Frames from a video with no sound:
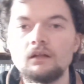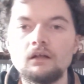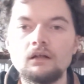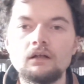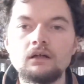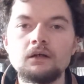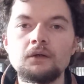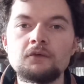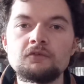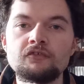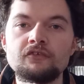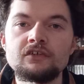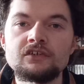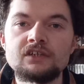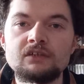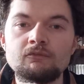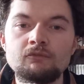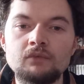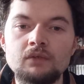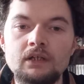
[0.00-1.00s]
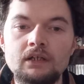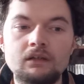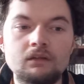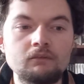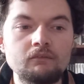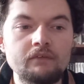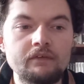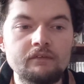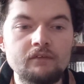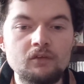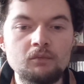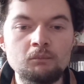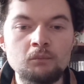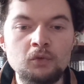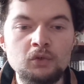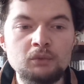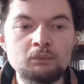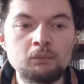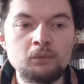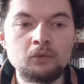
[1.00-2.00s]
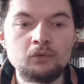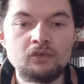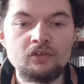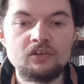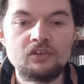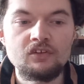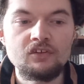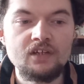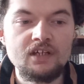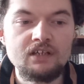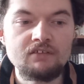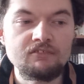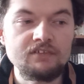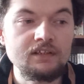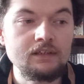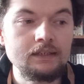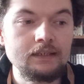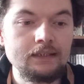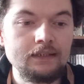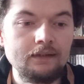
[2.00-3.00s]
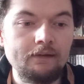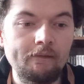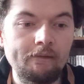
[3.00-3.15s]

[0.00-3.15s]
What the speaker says: However, in general, I don't think there's much more to say really,